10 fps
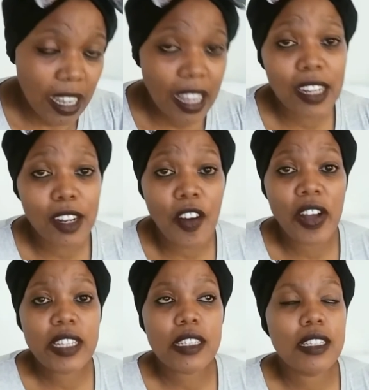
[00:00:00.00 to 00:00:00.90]
a
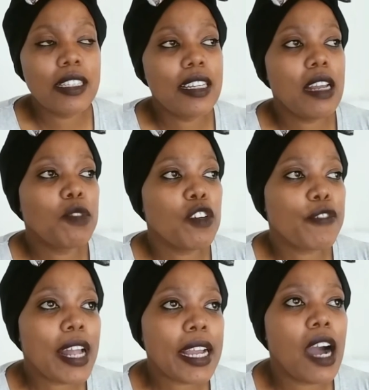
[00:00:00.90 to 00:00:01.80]
lot in terms of
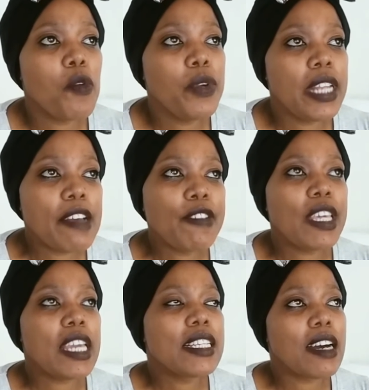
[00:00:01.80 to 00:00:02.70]
like how we
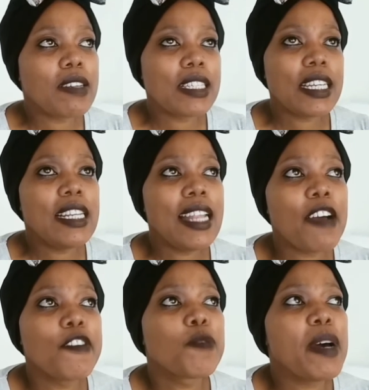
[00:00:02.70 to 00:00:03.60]
navigate our daily
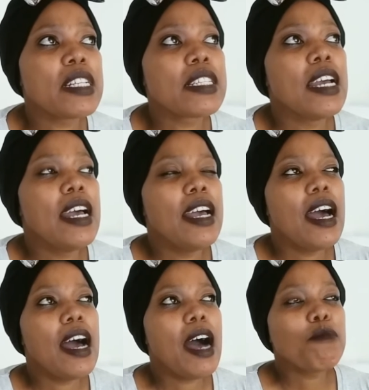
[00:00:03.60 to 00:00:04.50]
lives. But
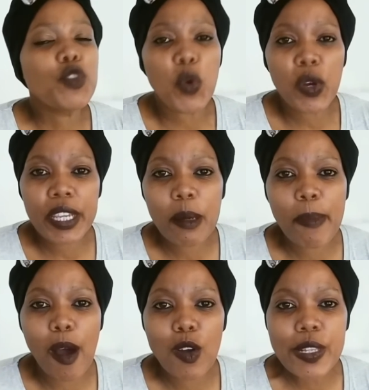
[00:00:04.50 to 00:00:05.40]
I'm talking
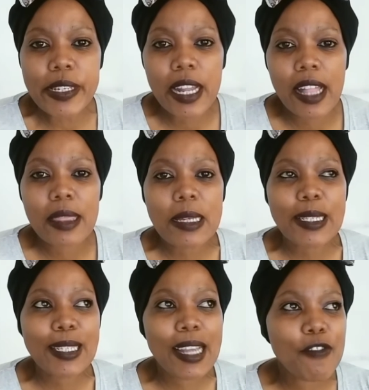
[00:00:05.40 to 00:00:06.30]
about the
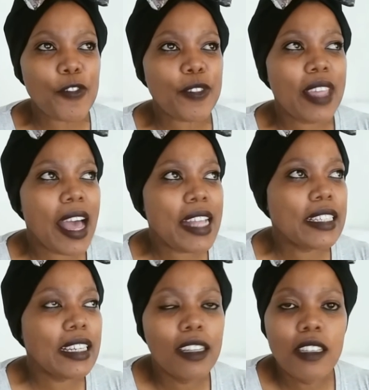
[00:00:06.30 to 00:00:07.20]
stuff that
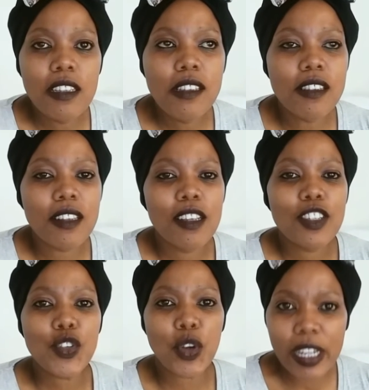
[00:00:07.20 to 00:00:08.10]
is
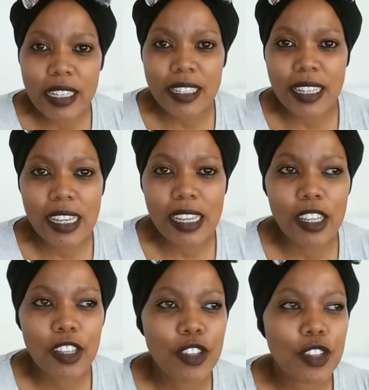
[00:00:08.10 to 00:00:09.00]
toxic,
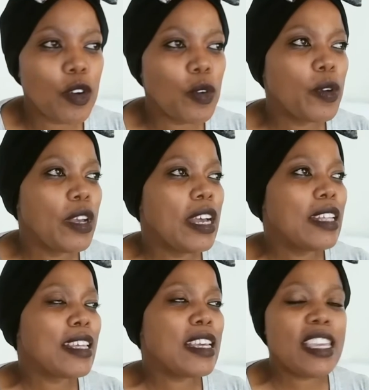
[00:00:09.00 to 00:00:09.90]

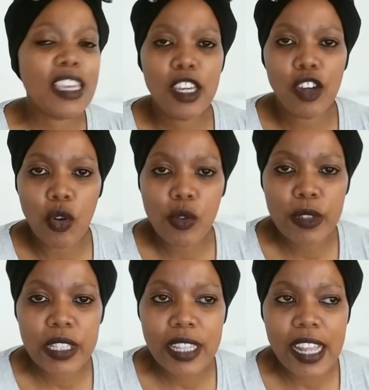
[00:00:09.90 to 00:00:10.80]
the
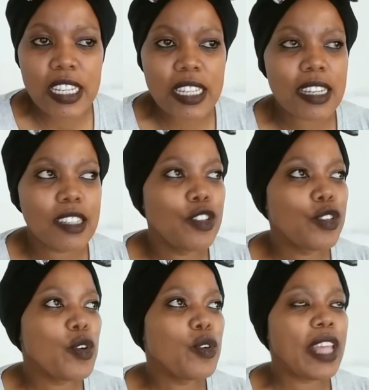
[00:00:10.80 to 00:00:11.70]
egos that
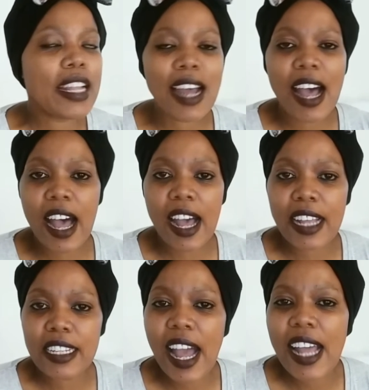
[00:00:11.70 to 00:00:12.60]
that
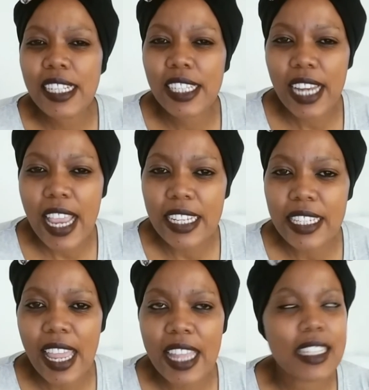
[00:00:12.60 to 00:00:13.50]
are unchecked
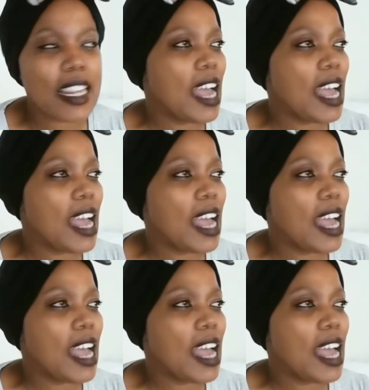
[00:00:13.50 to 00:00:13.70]
and